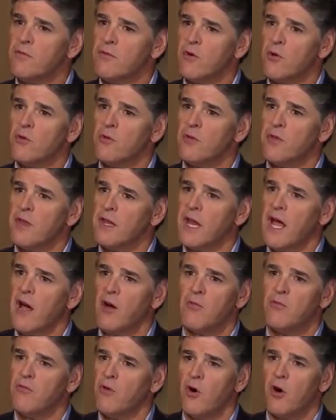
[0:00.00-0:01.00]
further than
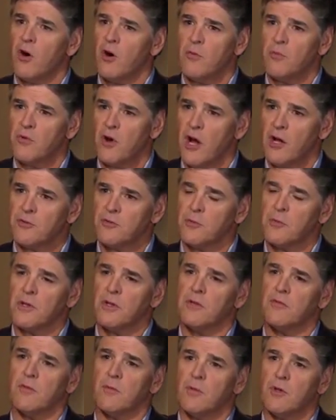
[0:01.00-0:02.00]
how far
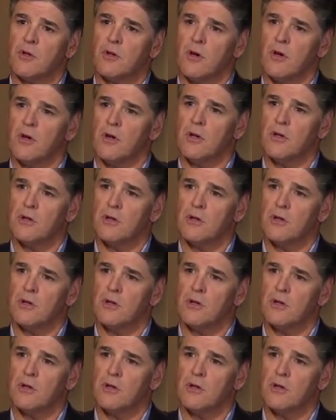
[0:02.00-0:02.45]
approximately from your car?